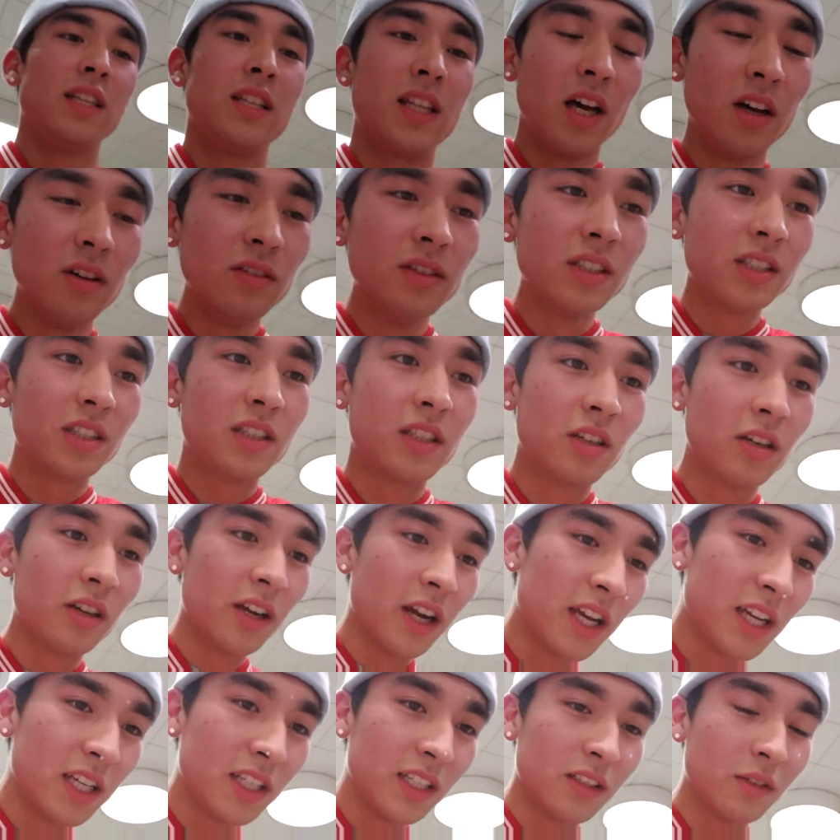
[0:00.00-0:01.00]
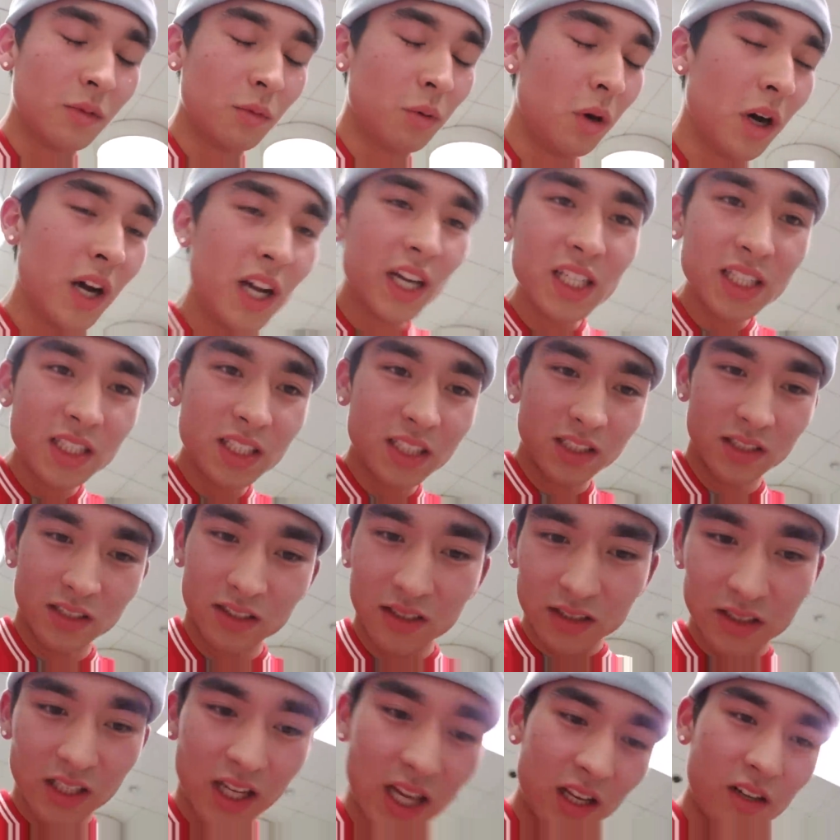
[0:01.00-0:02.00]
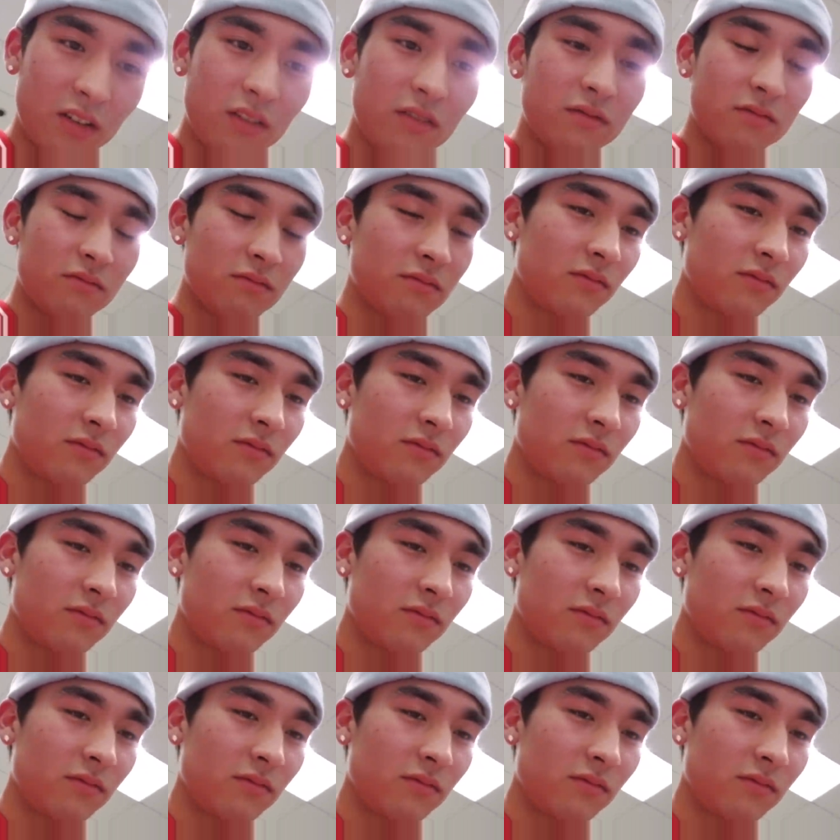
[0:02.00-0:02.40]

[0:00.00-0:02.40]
that was crazy. What? I don't...